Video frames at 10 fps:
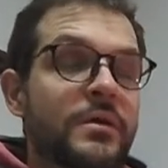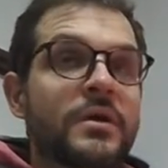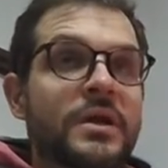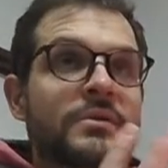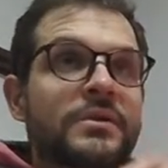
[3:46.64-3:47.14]

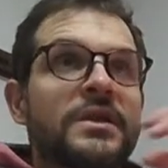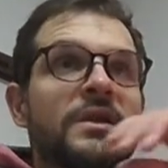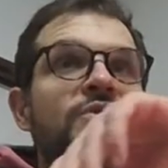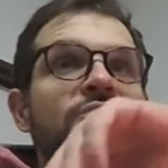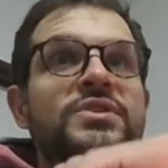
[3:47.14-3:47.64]
Currently I'm
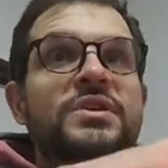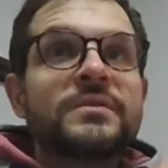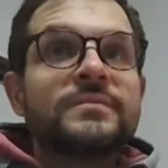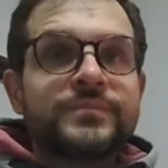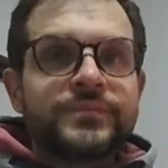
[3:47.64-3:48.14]
using,
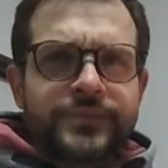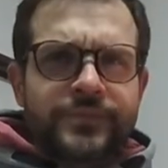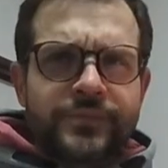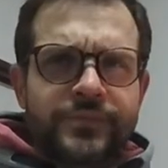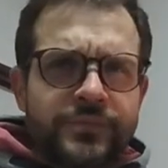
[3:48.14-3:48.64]

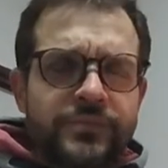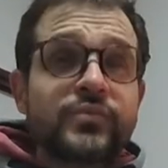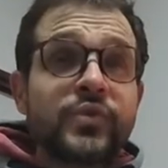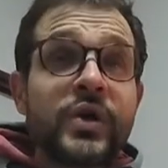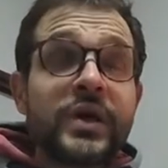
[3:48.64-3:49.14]

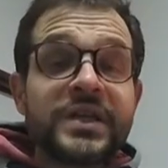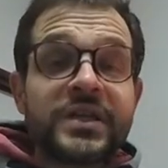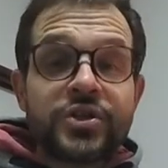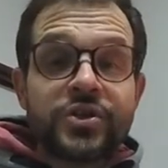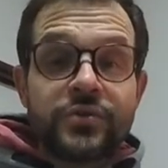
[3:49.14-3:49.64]
I
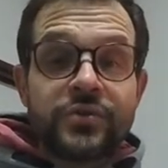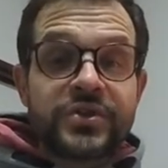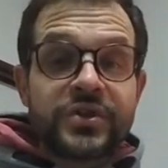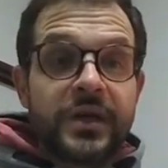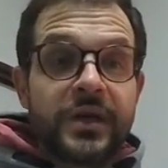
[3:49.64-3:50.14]
did use
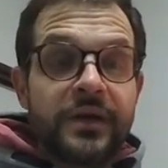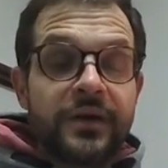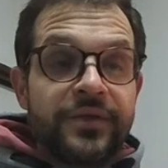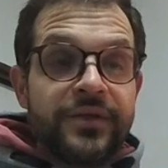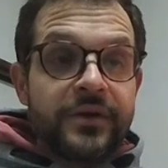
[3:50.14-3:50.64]

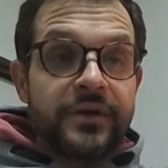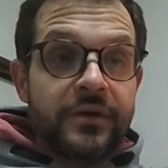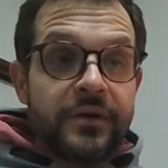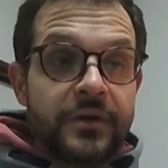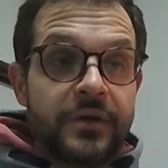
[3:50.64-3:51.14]

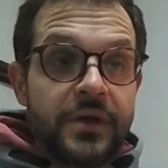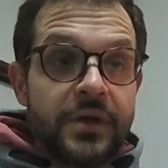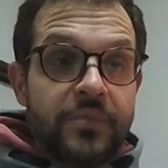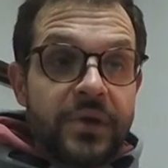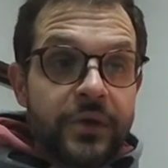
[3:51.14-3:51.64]
the
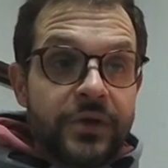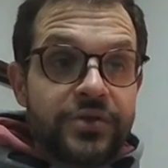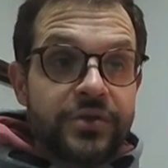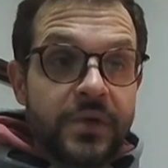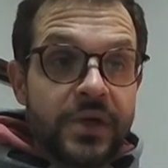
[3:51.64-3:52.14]
Power
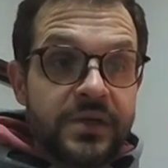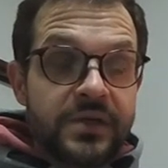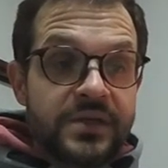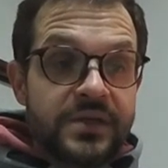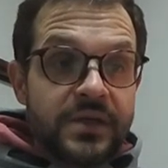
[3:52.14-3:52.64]
to
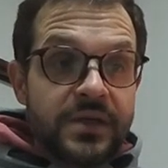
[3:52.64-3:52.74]
Max